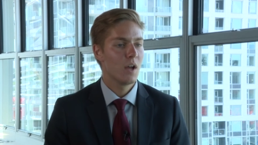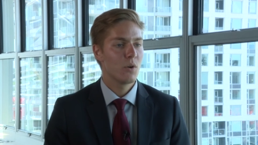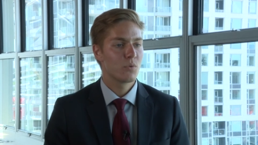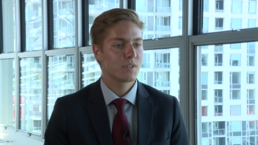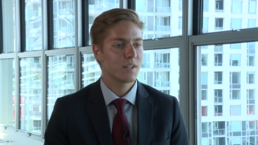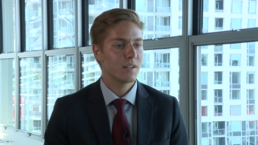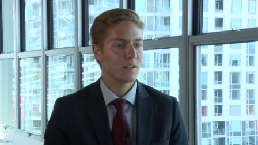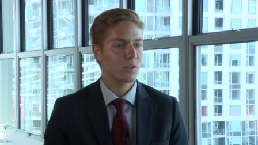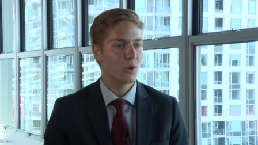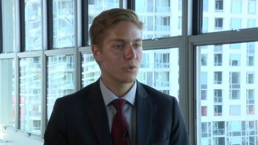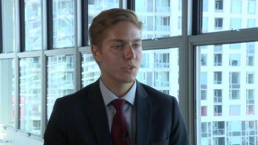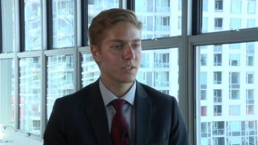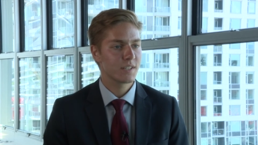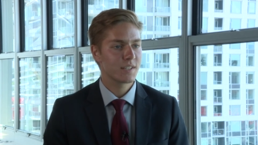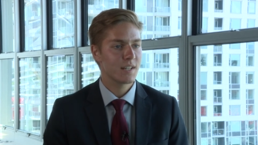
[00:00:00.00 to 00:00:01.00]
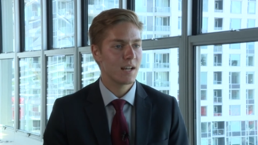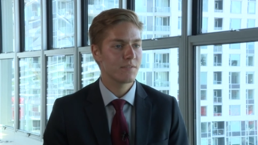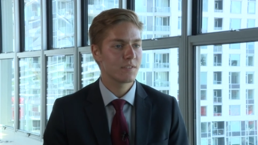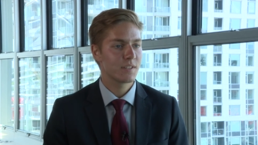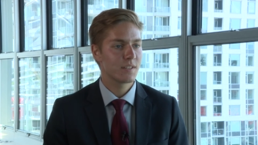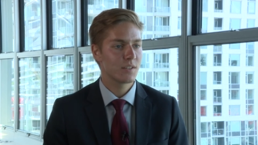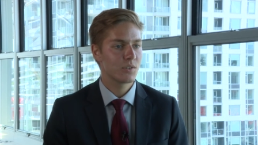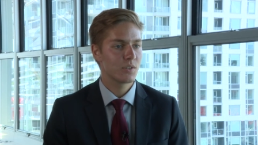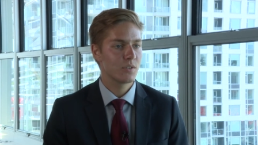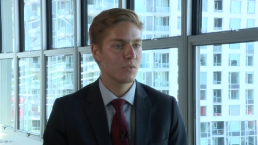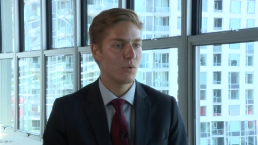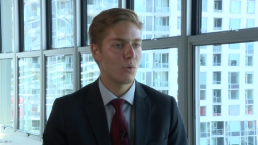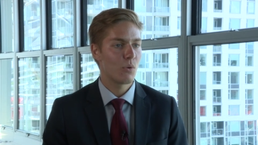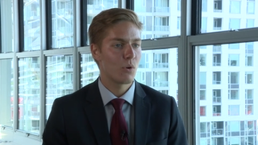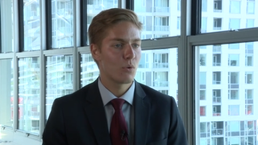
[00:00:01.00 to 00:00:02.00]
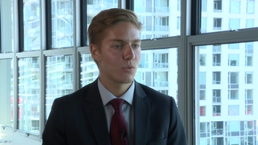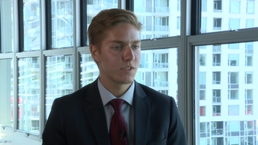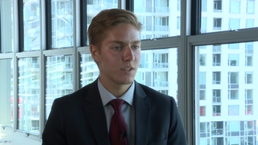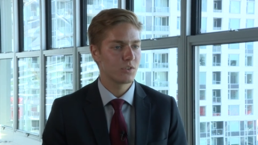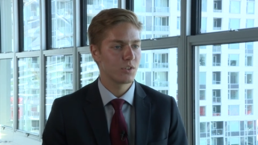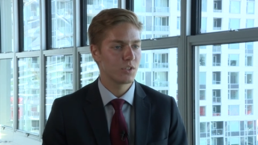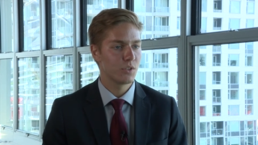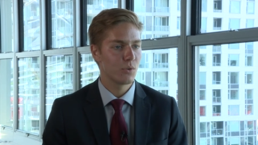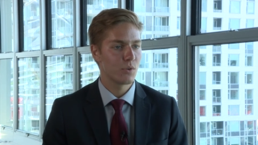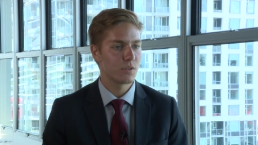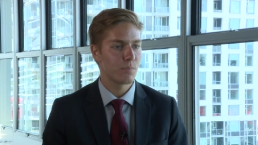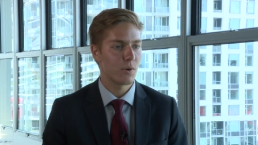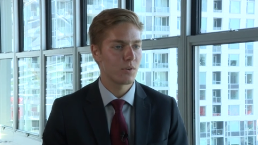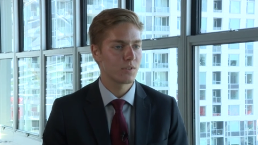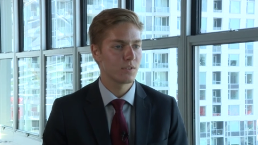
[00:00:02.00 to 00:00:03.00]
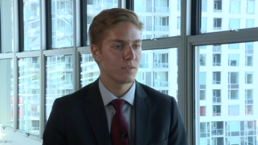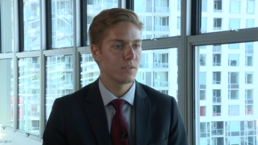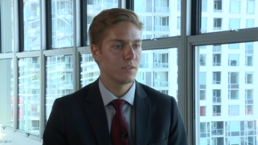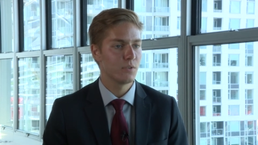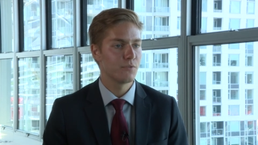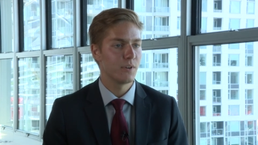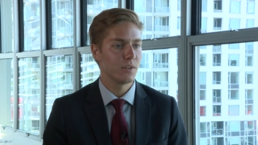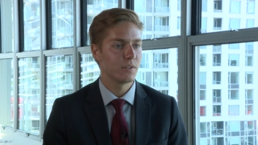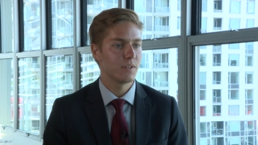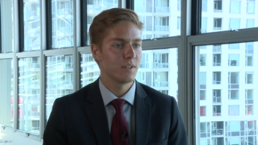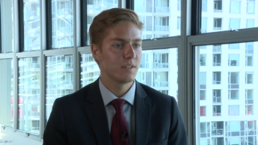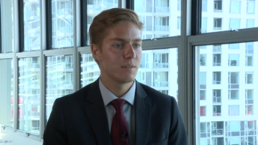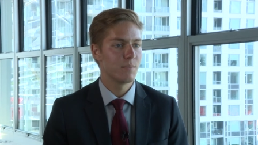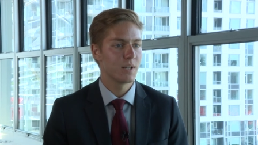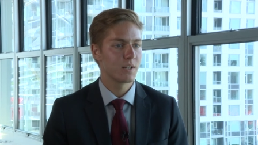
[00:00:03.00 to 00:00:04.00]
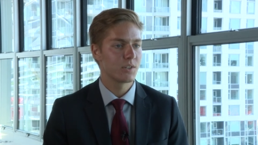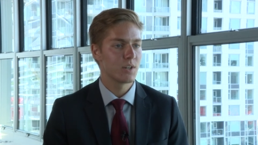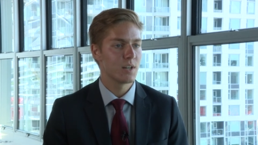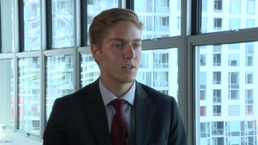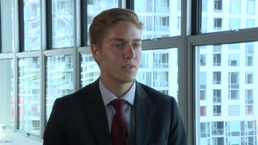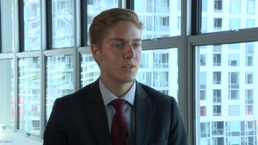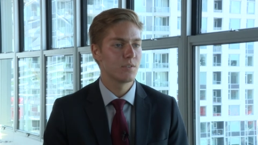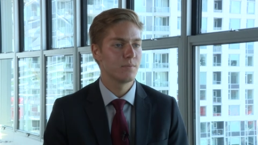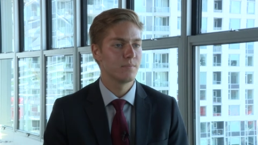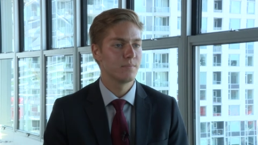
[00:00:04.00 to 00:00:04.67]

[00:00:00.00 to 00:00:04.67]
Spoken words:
Was that a coaching staff decision, or was it just yours personally that you felt you need to make a change?